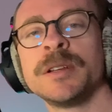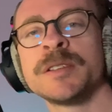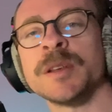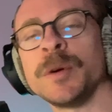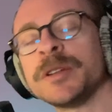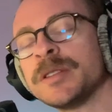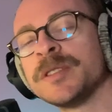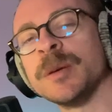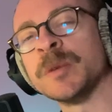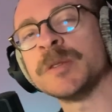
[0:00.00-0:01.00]
So I wanted to
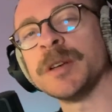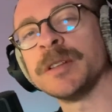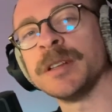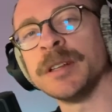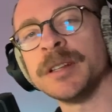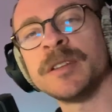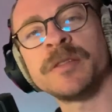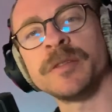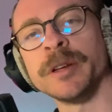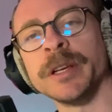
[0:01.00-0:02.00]
demonstrate another
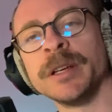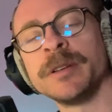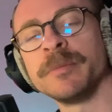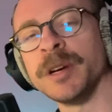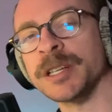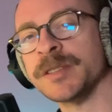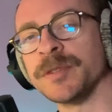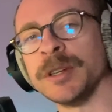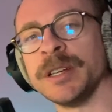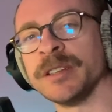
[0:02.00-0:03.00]
free
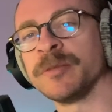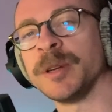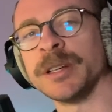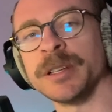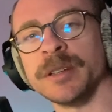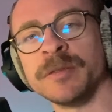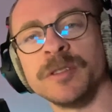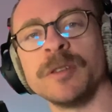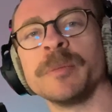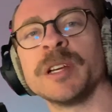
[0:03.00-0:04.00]
MaxForLive plugin
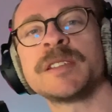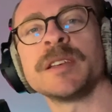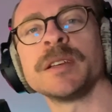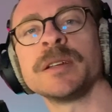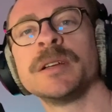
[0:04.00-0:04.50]
for mixing,